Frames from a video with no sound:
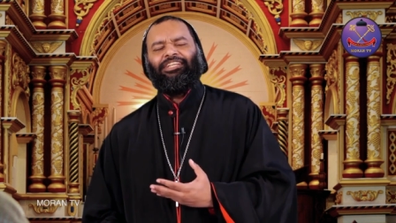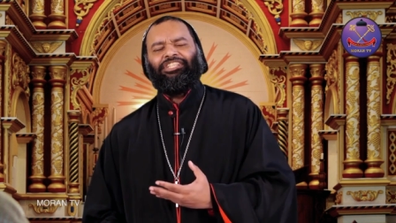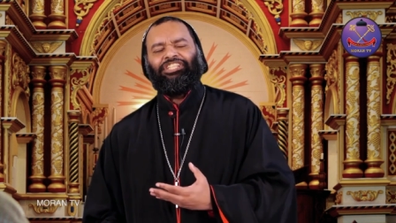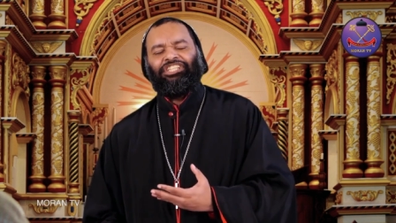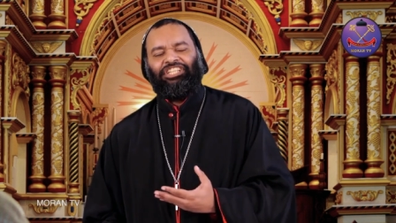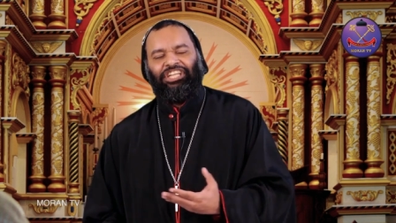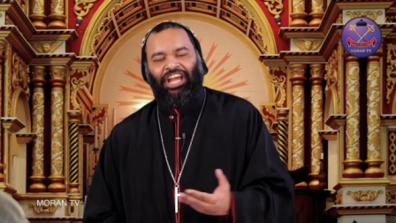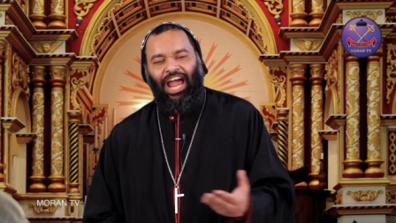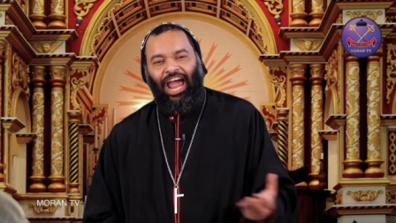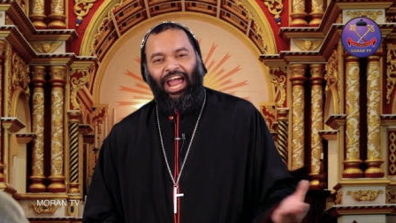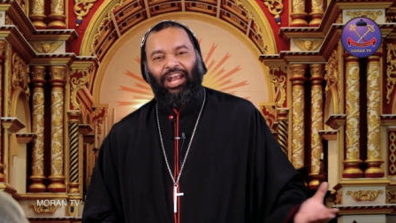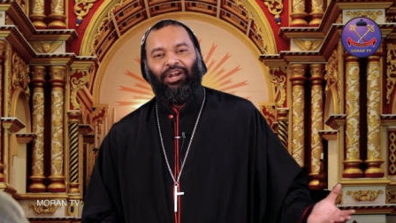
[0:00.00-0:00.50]

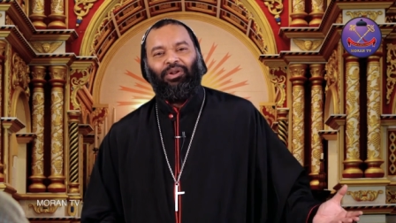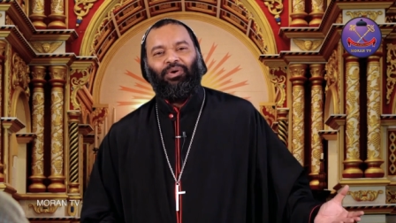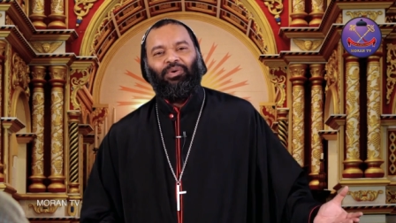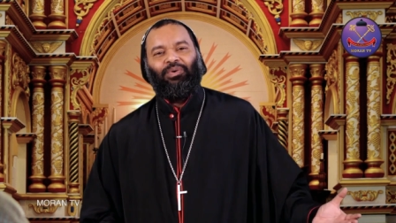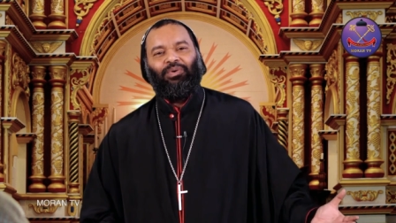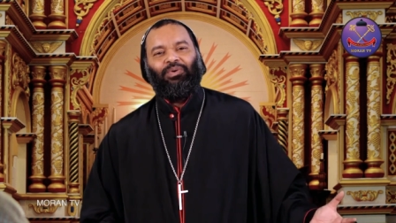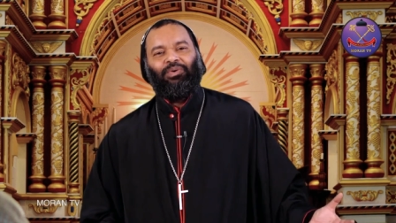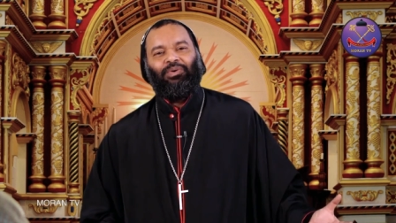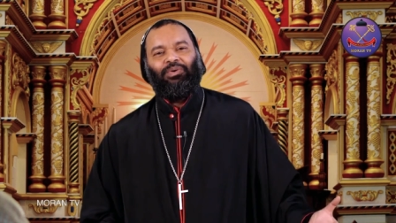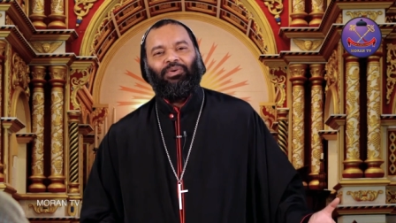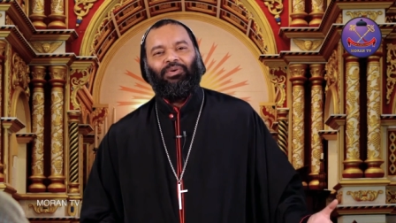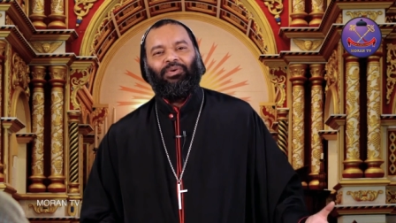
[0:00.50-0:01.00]

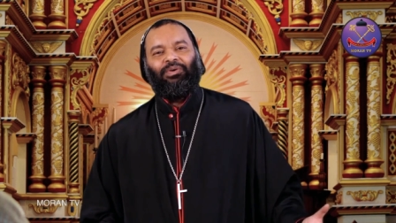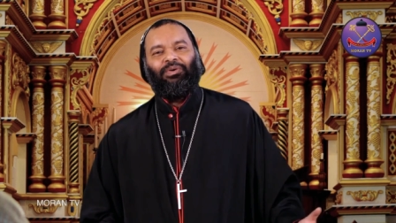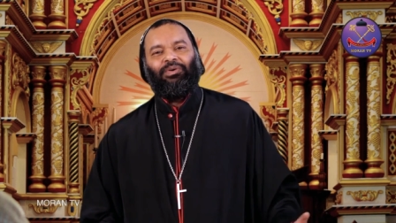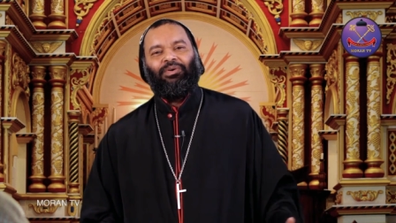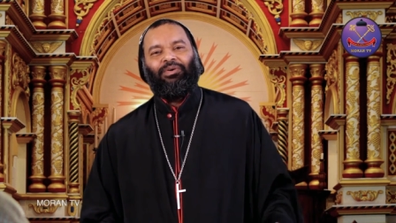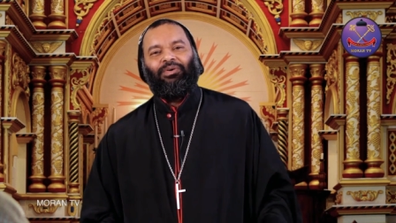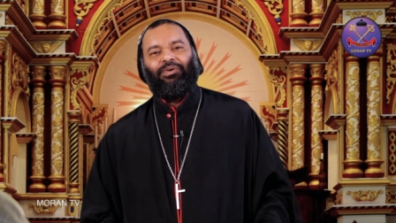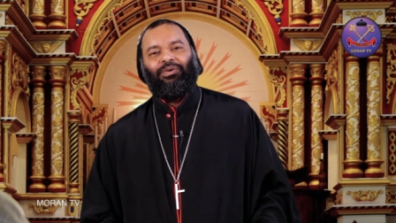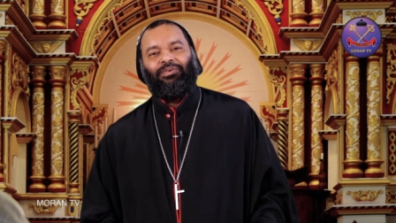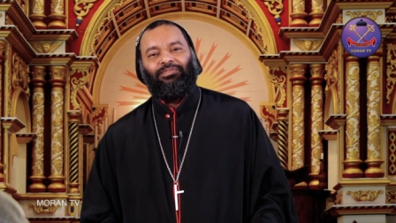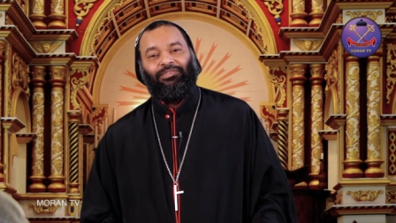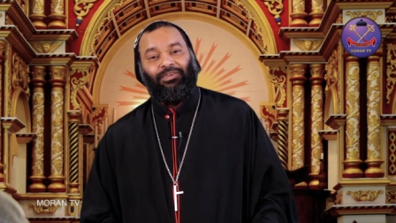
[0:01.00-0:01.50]
shadow
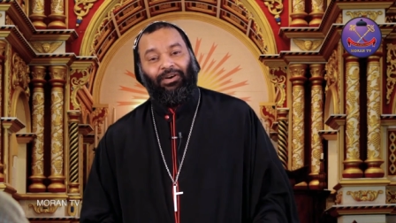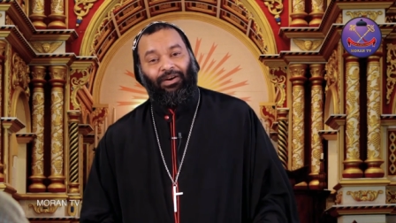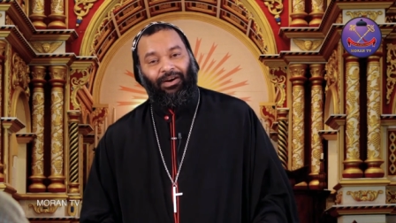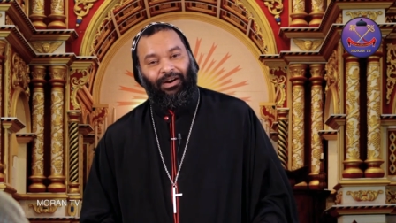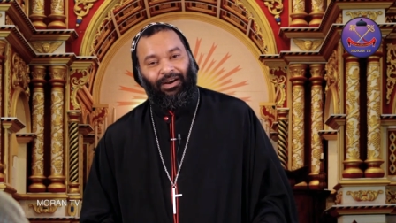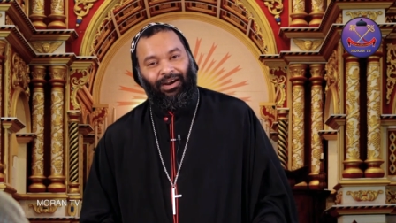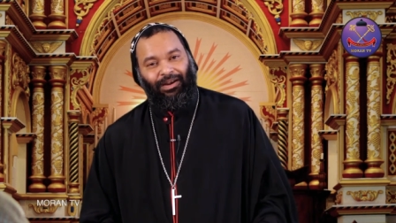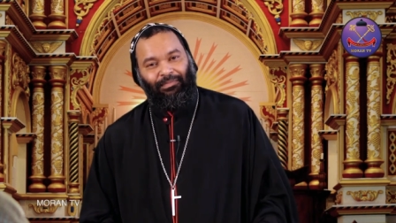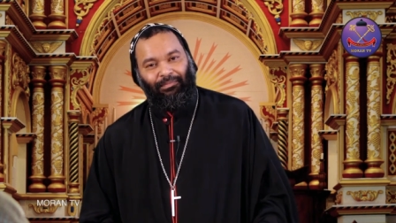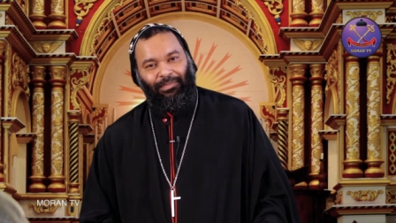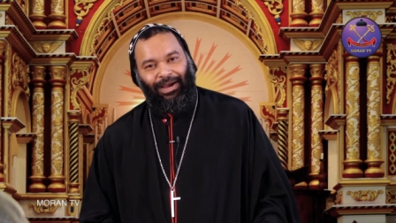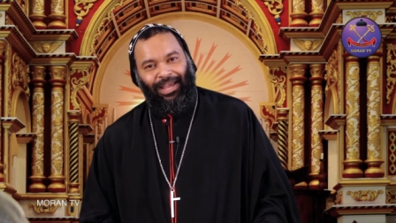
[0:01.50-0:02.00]
of the
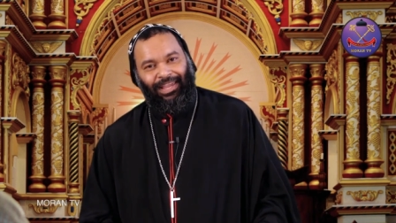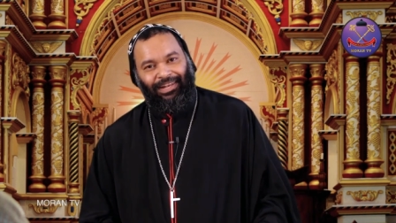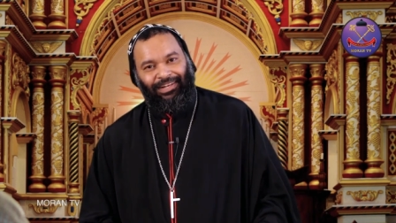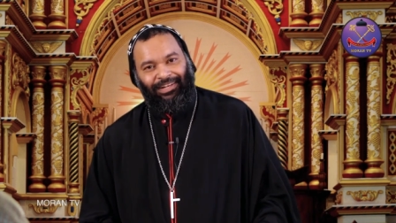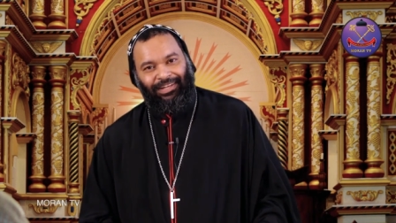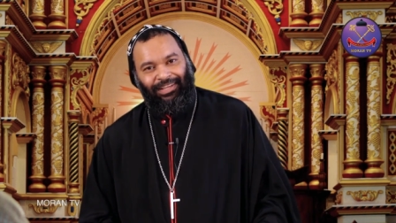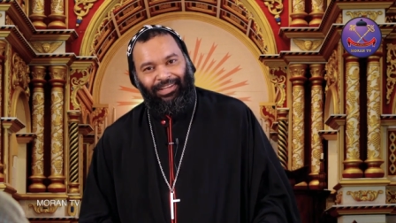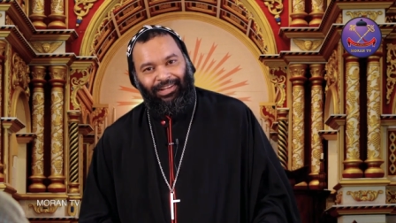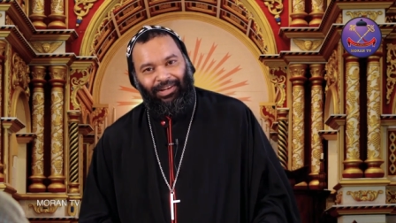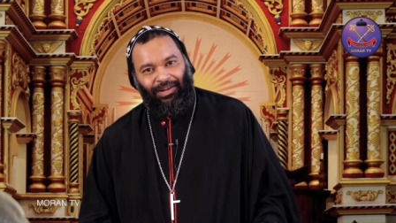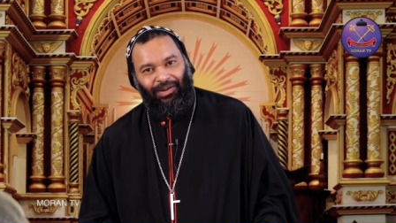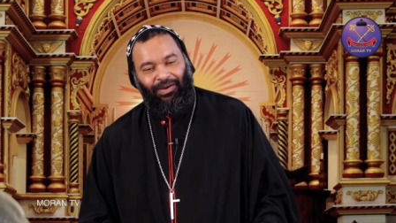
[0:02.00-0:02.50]

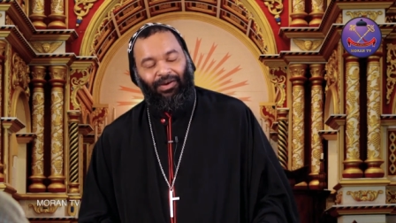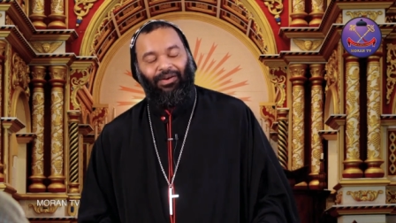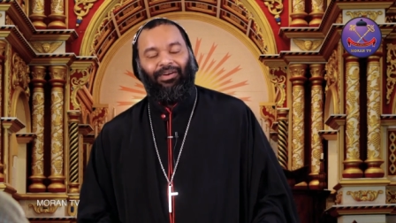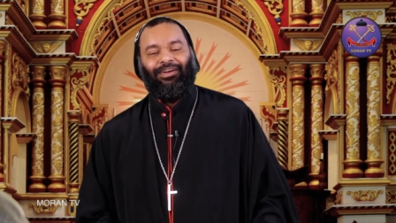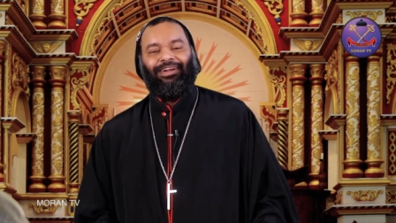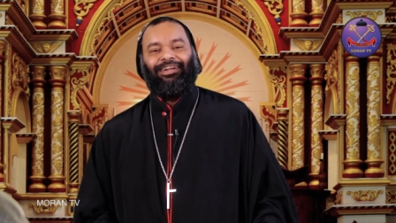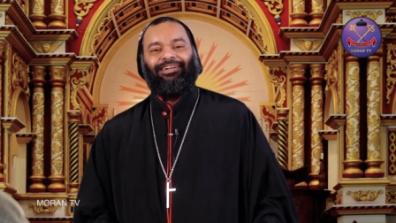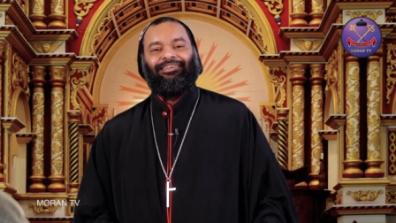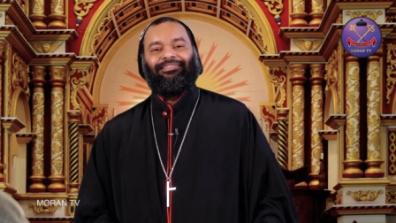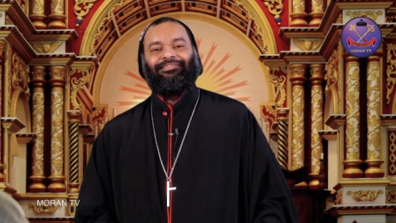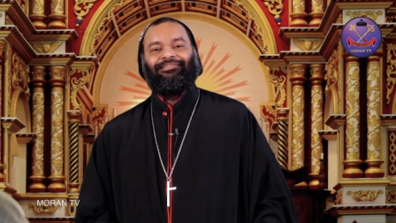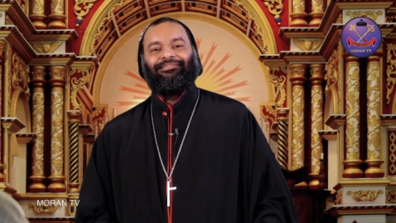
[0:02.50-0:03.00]
Almighty
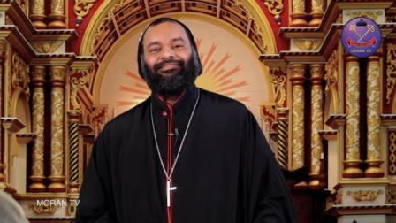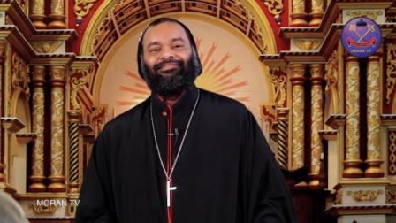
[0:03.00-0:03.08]
Lord.